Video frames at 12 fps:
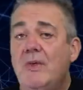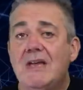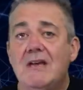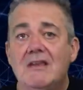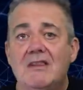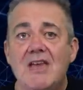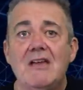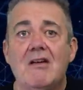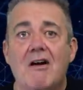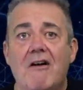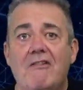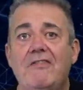we can think
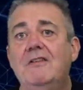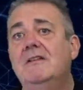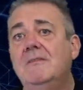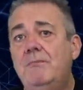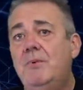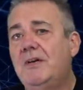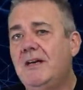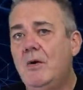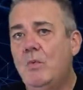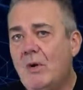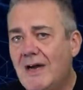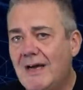of, but in a
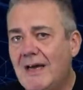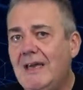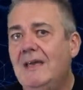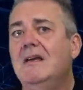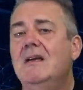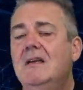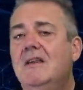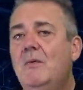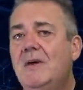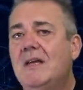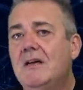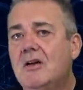way that
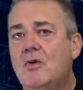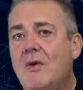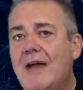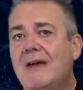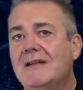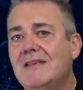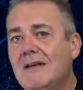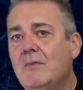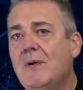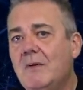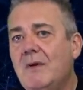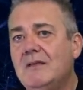we can correct it
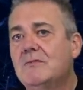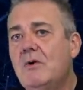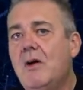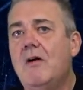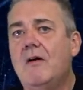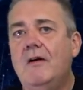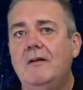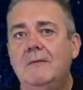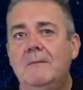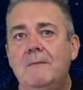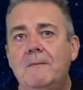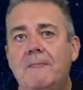when it's wrong.
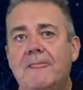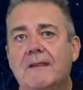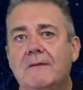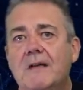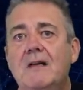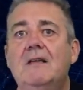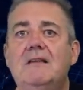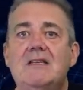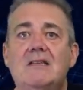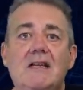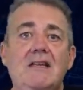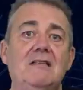
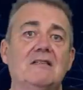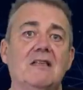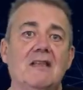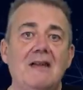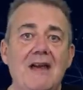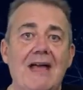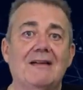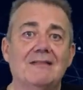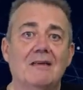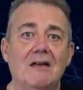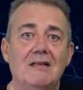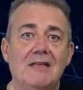This leads us to the
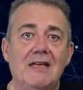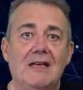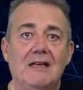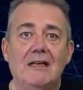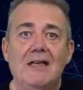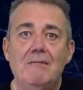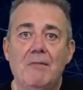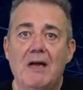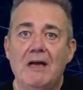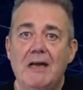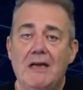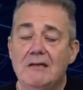next idea in my
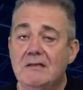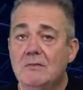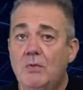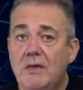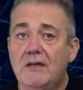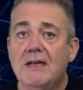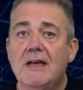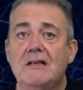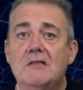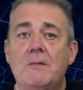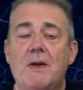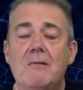list, working
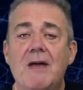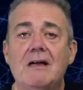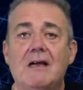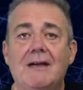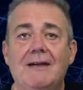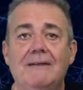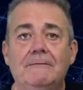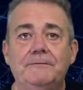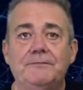experimentally.